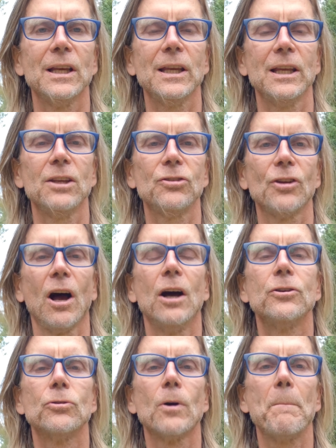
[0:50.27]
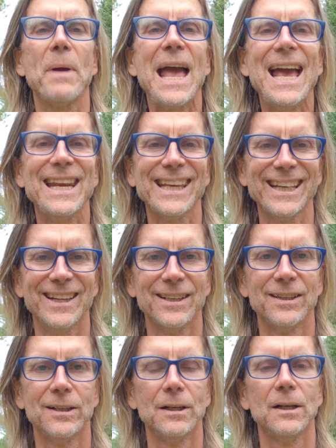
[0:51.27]
is under a penny.
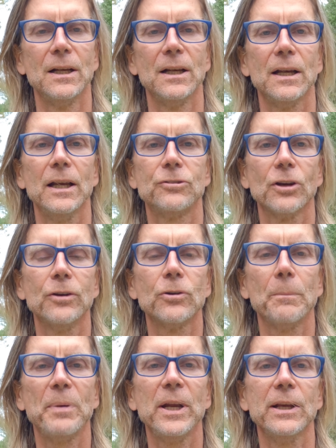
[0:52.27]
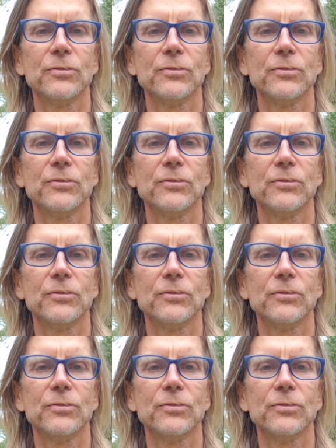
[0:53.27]
It's under a penny.